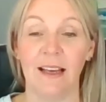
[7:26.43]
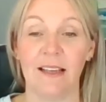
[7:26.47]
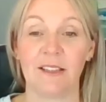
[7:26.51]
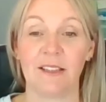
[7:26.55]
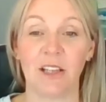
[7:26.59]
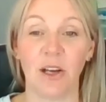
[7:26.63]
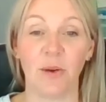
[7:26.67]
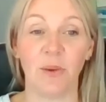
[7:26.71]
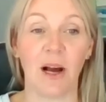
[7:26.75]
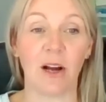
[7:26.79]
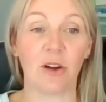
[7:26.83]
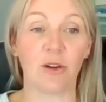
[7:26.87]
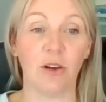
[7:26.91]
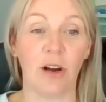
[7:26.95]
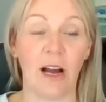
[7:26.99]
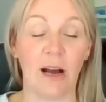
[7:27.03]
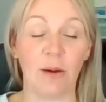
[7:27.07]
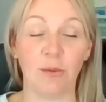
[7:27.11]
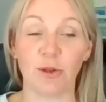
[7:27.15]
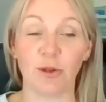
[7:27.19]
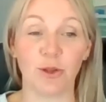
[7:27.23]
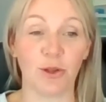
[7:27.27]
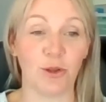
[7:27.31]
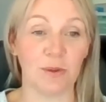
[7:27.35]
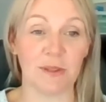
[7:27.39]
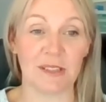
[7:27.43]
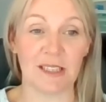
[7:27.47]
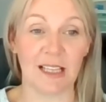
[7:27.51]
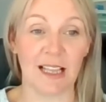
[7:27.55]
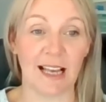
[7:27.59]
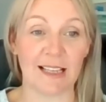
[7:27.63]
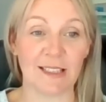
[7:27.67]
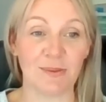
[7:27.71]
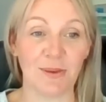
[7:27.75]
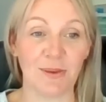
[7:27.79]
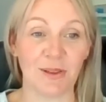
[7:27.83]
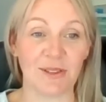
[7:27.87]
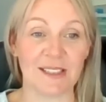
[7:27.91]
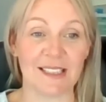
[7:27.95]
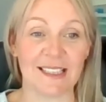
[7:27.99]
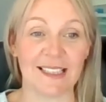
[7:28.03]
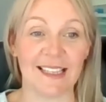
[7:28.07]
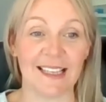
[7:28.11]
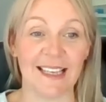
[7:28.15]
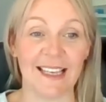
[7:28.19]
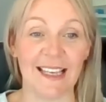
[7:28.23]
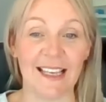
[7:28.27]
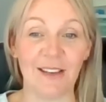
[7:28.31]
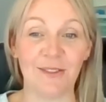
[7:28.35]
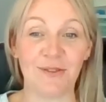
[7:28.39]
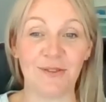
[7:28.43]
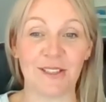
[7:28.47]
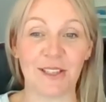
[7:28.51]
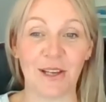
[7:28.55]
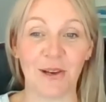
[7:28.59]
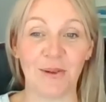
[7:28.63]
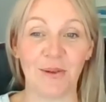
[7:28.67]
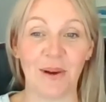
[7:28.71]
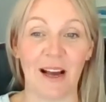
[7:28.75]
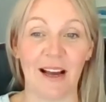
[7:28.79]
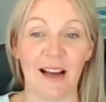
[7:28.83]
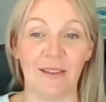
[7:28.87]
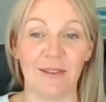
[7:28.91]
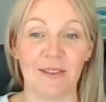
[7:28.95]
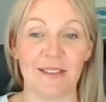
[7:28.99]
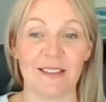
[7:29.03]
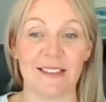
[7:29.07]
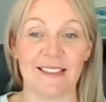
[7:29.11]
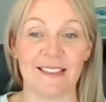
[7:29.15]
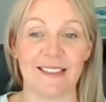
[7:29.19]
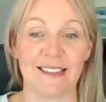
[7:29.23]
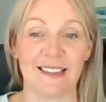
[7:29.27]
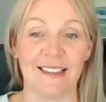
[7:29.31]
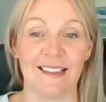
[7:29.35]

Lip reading: So I was always the last one to leave. So I was,